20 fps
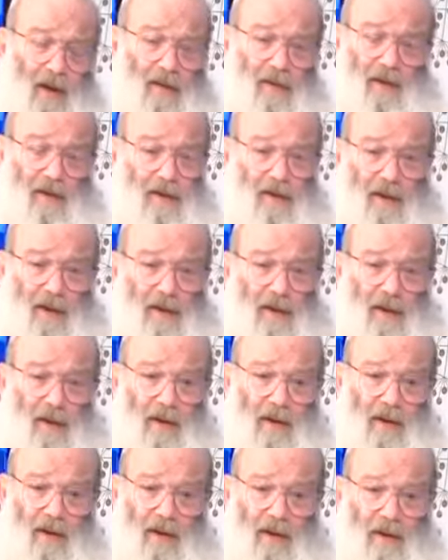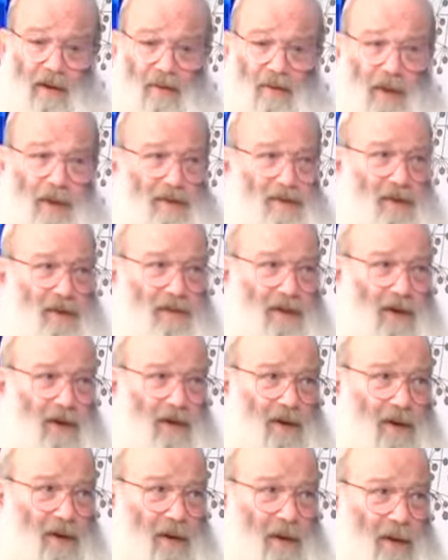know, there's, you know,
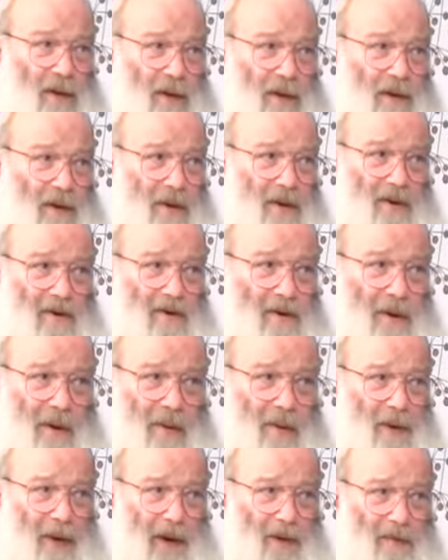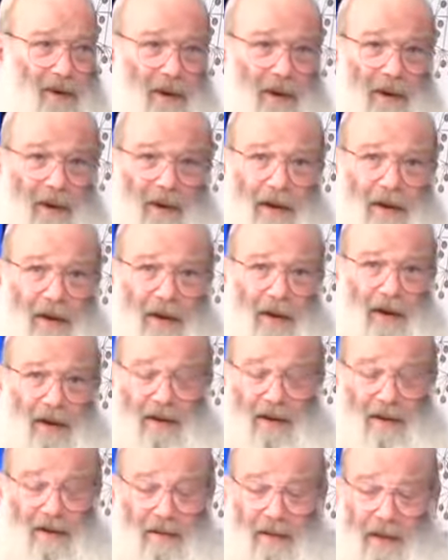P52 or, you know, whatever.
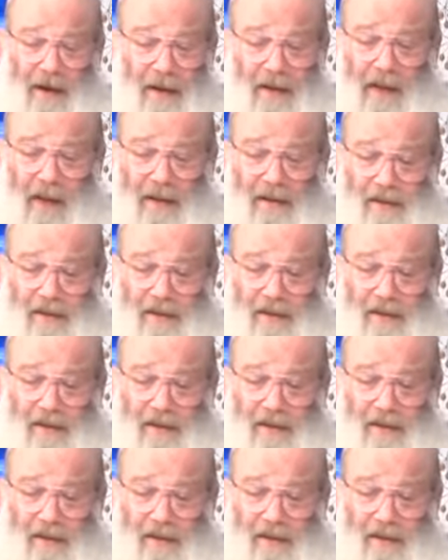And, you know,